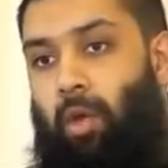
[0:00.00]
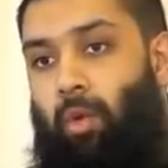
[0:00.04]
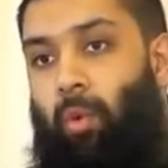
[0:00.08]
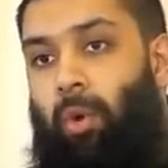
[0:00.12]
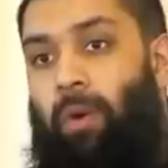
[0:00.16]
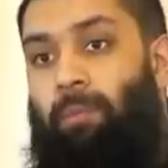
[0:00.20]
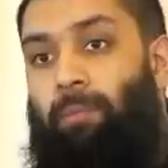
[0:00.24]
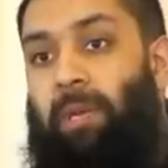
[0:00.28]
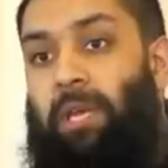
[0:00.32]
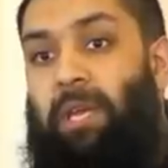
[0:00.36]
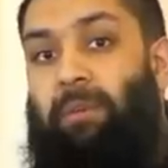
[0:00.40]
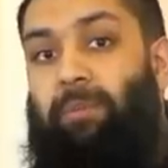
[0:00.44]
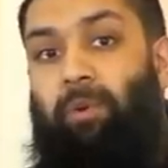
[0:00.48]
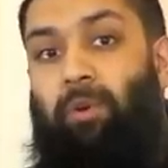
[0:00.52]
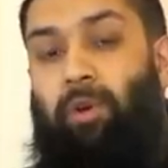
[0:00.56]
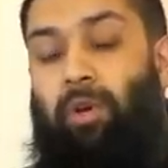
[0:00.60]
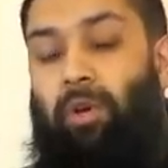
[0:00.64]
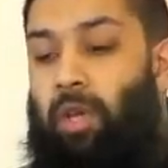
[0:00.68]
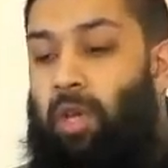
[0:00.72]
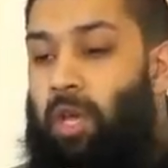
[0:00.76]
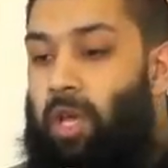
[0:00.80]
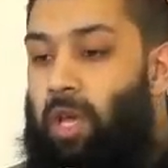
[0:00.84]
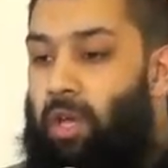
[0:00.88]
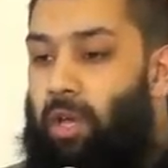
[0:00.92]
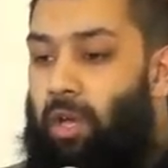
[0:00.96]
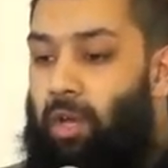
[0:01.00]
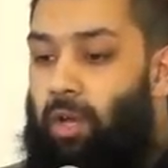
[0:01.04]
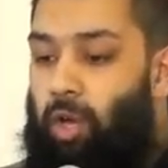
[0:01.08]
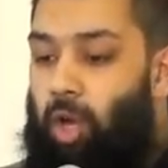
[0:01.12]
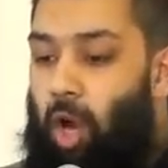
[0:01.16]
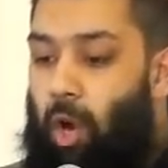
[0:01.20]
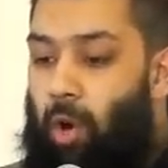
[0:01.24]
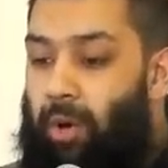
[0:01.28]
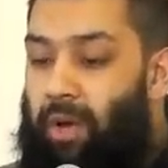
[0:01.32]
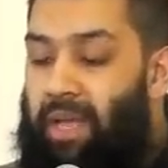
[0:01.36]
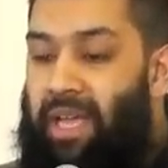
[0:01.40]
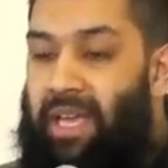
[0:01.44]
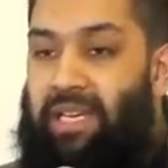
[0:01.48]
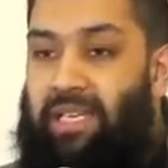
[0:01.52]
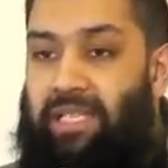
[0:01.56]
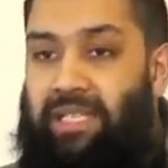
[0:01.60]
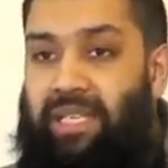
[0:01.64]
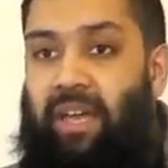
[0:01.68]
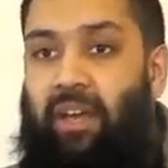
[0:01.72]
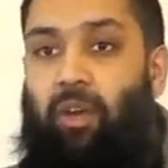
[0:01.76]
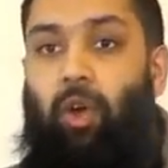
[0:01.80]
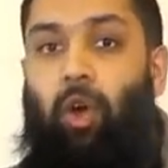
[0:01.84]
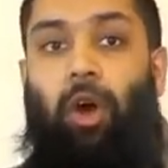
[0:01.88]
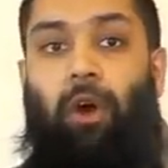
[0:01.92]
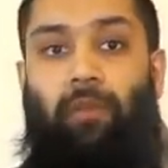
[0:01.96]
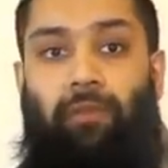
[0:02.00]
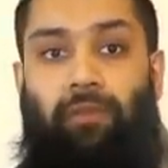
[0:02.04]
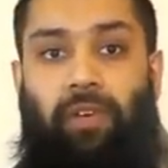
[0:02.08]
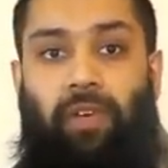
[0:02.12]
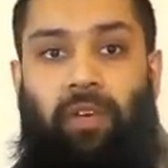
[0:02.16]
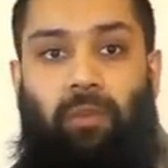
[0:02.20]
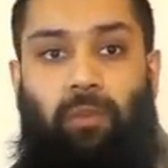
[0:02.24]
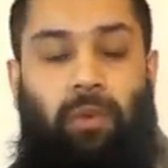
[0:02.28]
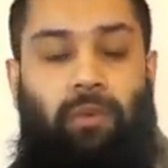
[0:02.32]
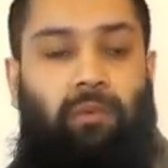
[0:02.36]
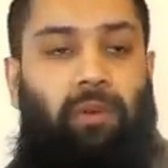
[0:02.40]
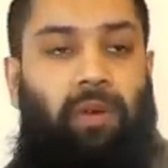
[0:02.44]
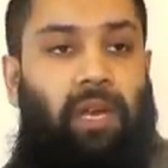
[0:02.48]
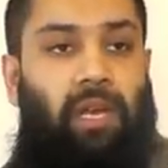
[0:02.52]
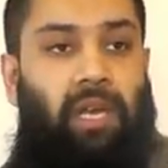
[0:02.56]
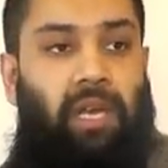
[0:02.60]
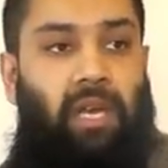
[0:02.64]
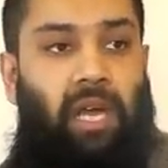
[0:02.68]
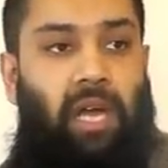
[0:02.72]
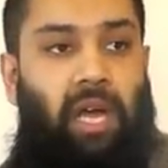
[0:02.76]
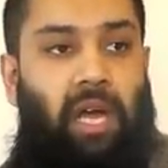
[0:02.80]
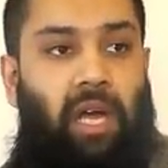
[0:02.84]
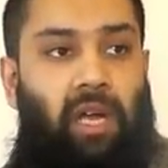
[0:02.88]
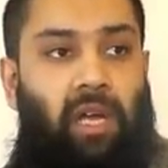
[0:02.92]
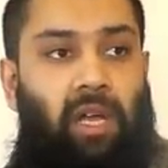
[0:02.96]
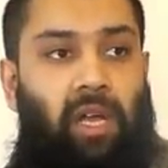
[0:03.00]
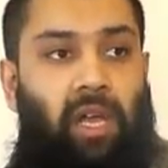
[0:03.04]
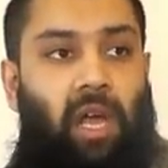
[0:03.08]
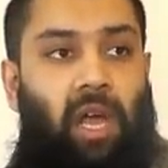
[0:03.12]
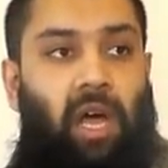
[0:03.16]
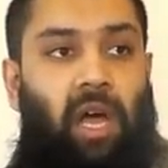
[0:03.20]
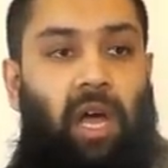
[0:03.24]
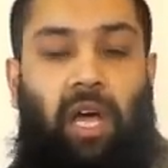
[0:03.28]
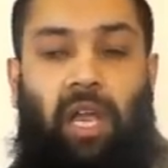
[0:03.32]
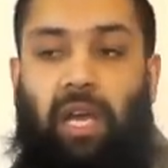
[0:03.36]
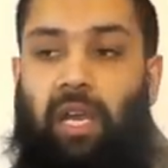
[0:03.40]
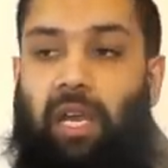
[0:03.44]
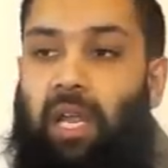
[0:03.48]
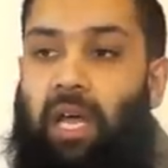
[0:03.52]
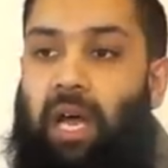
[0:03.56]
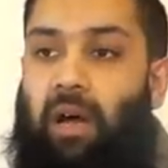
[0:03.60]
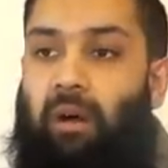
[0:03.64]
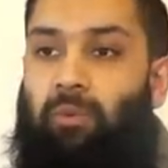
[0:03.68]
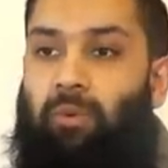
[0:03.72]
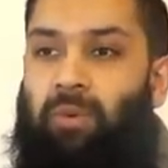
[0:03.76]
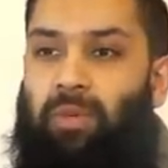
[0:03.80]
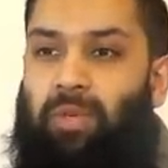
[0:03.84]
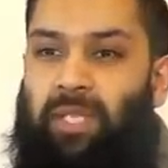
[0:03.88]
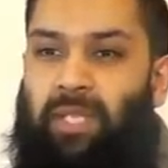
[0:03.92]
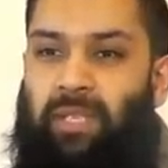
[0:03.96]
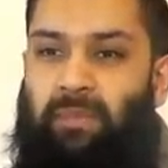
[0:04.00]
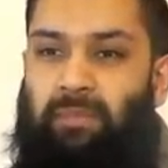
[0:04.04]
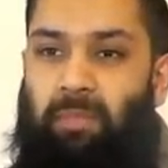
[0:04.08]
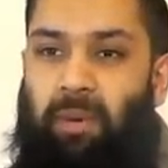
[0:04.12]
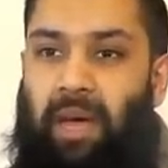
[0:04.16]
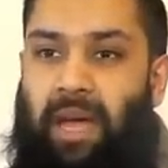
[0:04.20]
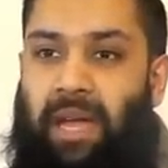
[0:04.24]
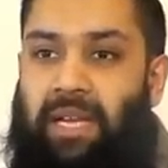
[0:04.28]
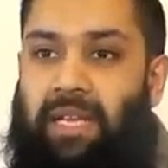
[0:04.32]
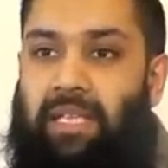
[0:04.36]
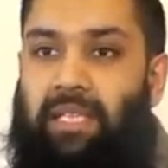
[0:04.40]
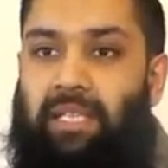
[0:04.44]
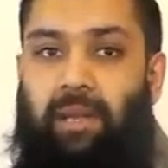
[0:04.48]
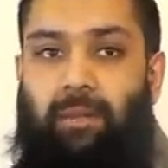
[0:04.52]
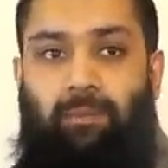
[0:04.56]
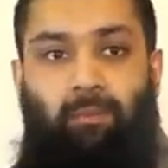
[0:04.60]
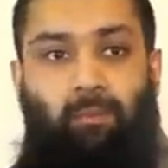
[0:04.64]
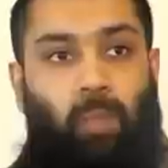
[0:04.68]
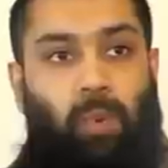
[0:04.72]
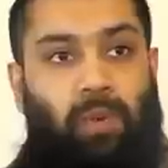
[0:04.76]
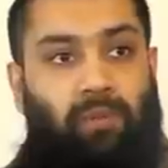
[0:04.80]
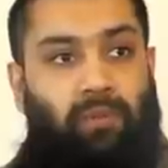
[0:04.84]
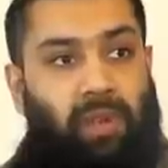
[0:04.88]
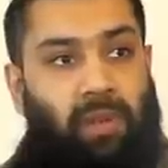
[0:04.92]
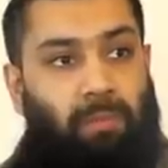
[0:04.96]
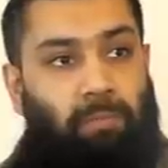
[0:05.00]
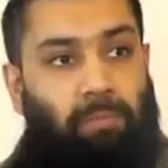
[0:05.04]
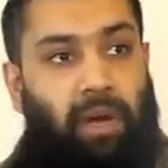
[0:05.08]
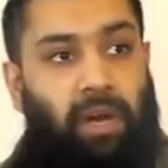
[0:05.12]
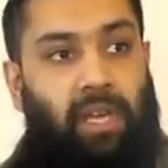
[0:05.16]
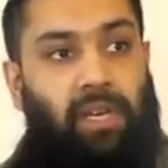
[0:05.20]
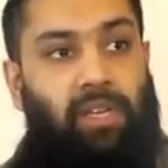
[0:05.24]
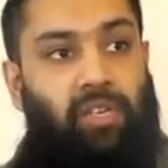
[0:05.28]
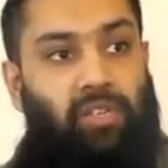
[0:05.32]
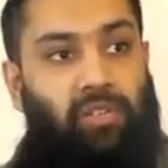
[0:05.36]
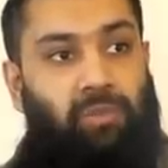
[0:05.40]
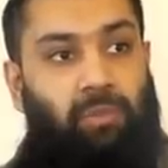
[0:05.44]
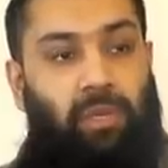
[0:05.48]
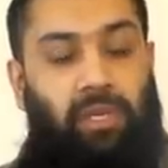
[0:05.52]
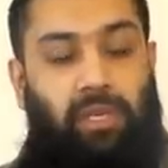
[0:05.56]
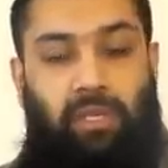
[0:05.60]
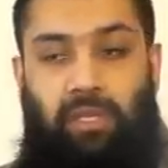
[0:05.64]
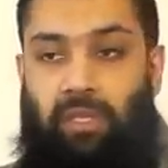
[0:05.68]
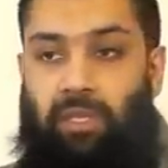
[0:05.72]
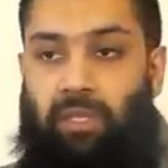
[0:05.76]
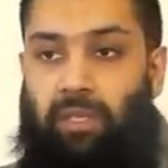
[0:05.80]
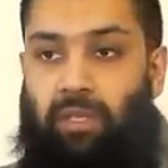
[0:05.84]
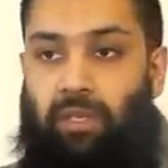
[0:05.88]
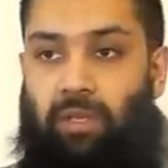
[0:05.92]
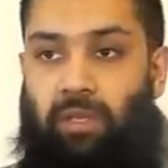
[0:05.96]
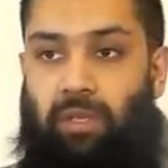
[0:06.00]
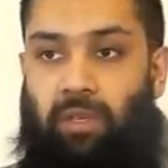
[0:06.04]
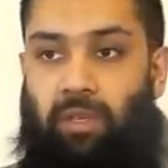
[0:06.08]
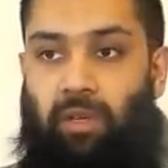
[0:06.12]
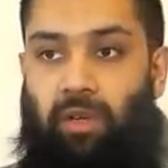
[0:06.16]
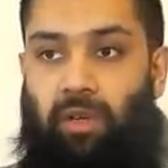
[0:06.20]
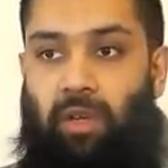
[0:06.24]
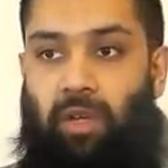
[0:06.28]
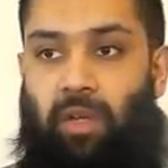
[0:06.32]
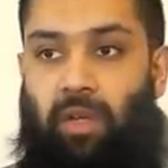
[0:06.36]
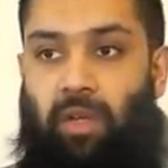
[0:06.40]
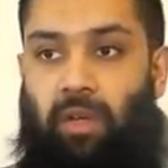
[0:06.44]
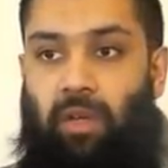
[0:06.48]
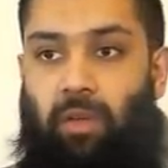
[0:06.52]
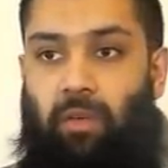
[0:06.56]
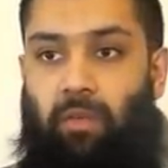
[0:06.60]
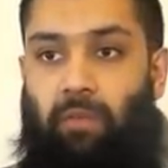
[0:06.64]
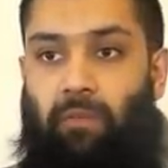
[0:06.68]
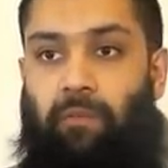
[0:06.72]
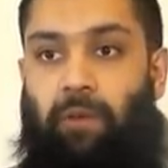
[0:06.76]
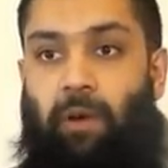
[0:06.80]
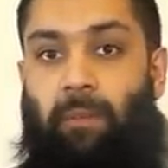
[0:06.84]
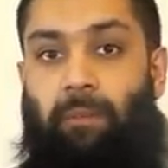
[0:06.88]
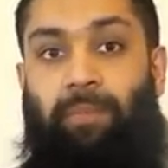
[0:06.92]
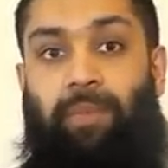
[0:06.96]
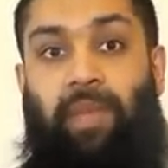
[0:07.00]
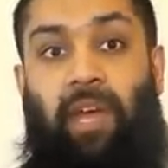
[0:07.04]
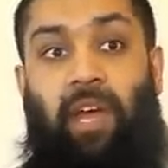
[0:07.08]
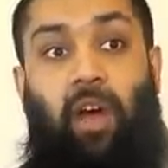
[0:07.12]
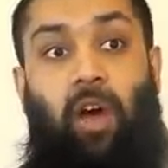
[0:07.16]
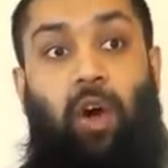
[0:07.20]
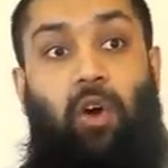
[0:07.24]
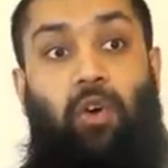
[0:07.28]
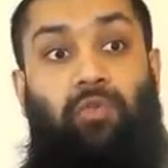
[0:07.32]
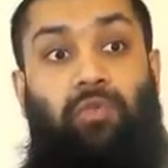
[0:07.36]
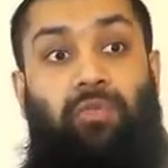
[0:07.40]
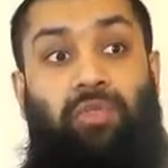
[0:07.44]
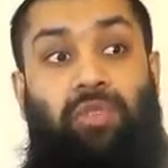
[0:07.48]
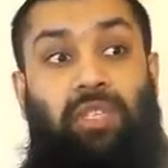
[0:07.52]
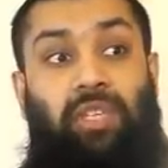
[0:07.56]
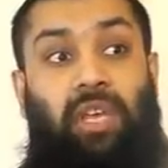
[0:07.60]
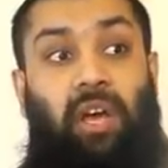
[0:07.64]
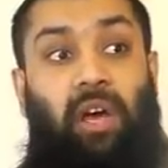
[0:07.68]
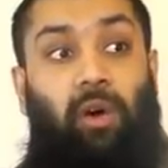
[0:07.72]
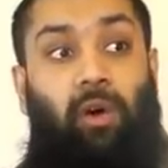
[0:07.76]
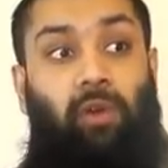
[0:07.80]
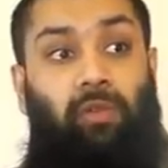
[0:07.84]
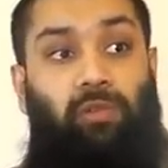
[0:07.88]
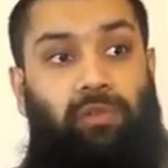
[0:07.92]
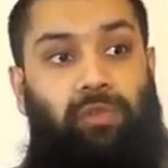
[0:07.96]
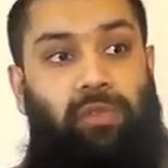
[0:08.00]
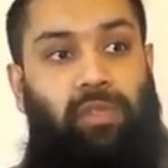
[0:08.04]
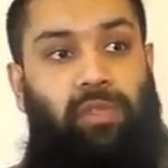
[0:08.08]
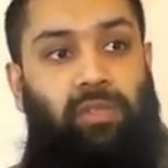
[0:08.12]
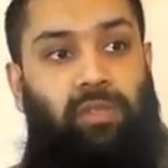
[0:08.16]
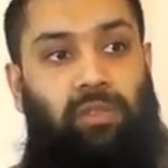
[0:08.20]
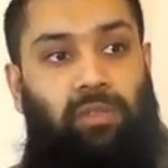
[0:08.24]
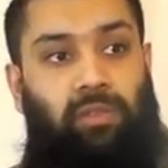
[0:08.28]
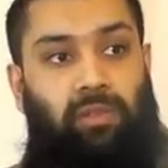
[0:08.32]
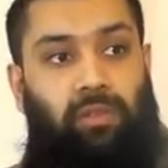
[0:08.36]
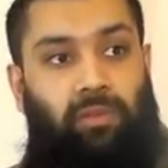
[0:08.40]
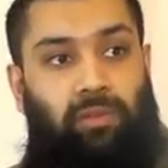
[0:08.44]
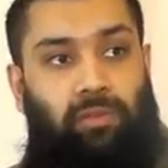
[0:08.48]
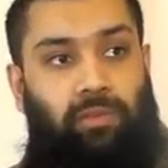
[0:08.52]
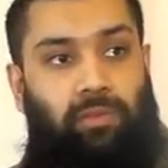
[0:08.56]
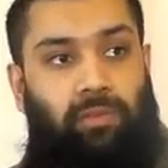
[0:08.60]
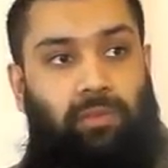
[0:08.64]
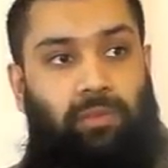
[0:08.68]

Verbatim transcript: when people go against their covenant with Allah, Allah will smite them with a punishment from their own selves.